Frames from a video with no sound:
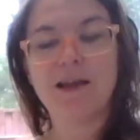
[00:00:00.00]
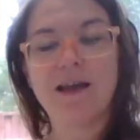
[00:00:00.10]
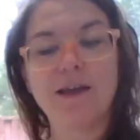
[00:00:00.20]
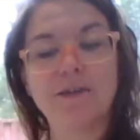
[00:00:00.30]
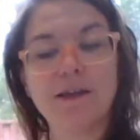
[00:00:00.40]

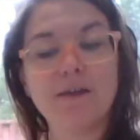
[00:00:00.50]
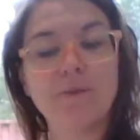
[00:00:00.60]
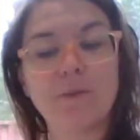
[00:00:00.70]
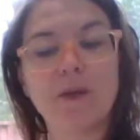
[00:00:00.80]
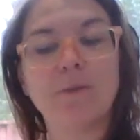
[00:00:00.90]
I think my
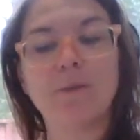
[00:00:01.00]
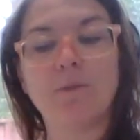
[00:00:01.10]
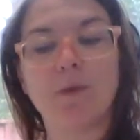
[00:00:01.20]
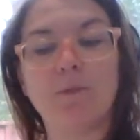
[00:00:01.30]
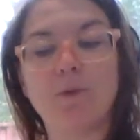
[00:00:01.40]

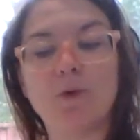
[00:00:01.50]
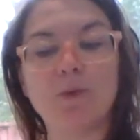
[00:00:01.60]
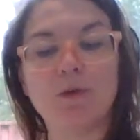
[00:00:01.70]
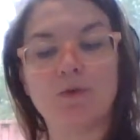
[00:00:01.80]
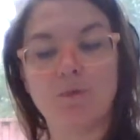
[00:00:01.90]

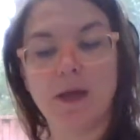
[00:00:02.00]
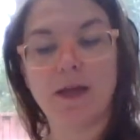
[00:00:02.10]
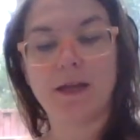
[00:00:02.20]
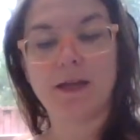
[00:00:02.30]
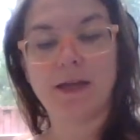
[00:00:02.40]
moment of
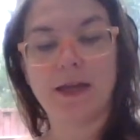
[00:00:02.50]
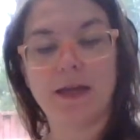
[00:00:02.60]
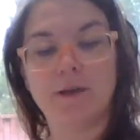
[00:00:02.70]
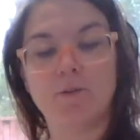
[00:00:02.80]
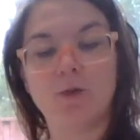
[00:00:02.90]
panic
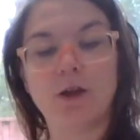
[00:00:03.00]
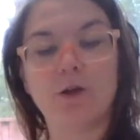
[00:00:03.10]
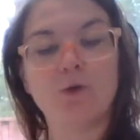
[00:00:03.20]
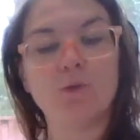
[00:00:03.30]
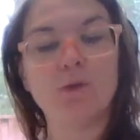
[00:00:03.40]
came when I
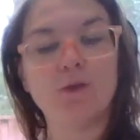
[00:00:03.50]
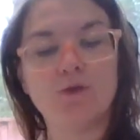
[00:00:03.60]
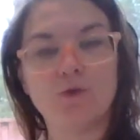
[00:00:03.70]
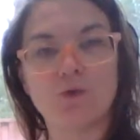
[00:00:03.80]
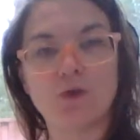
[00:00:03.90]
opened the
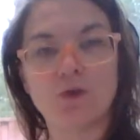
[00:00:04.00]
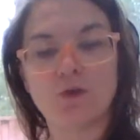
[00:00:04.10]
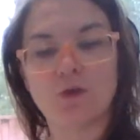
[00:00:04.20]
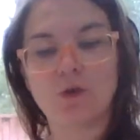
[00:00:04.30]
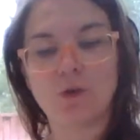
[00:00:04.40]
door
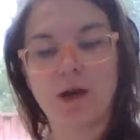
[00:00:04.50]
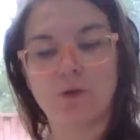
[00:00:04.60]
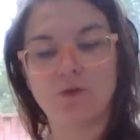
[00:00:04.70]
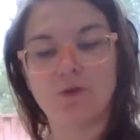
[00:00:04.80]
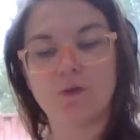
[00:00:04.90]
to go
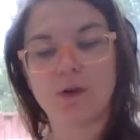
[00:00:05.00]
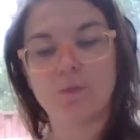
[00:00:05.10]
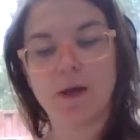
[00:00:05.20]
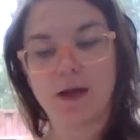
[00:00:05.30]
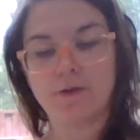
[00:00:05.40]
out to our
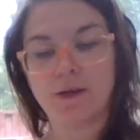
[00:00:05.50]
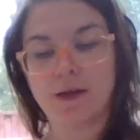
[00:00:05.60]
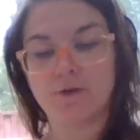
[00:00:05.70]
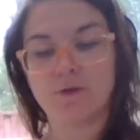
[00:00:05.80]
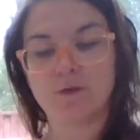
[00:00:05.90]

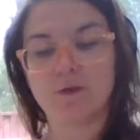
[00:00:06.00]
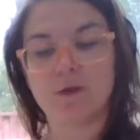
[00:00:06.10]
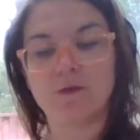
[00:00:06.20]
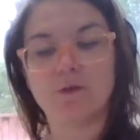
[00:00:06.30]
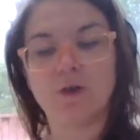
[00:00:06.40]
bathhouse
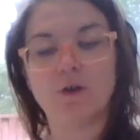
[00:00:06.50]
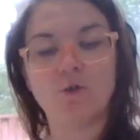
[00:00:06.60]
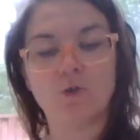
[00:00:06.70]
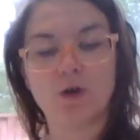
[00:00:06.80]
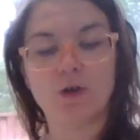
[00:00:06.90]
and saw the
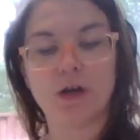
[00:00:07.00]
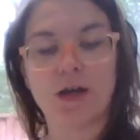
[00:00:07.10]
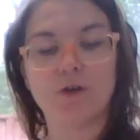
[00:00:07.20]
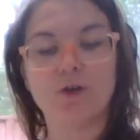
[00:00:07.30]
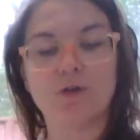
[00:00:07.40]
water
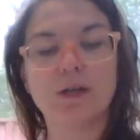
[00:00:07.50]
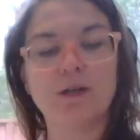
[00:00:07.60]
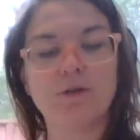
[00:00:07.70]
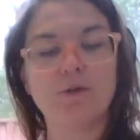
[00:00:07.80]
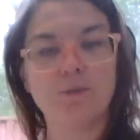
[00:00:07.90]
had already
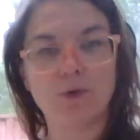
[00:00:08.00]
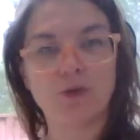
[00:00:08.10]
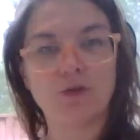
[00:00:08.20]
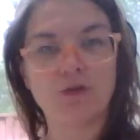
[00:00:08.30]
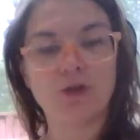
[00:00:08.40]

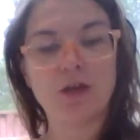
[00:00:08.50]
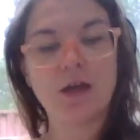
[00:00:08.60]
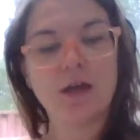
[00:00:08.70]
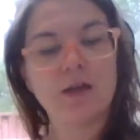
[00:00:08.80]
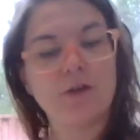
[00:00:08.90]
submerged
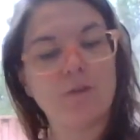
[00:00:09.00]
the